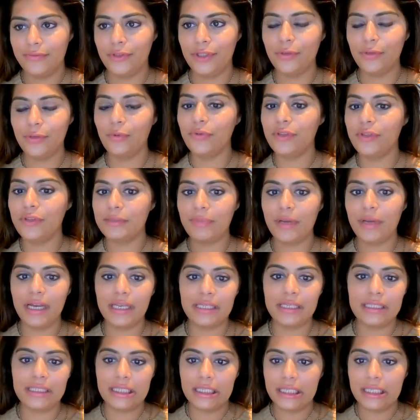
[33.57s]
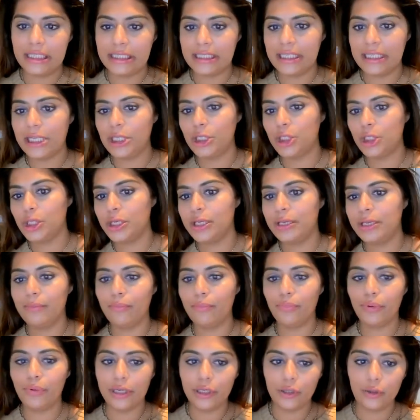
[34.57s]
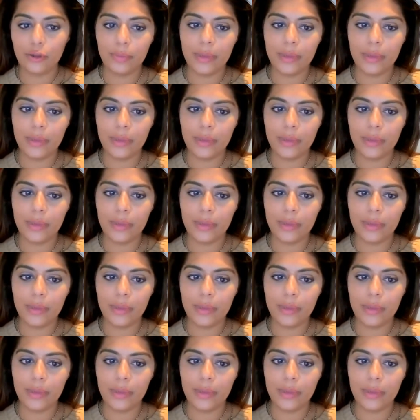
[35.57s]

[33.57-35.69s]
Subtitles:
do all this personalization and bring your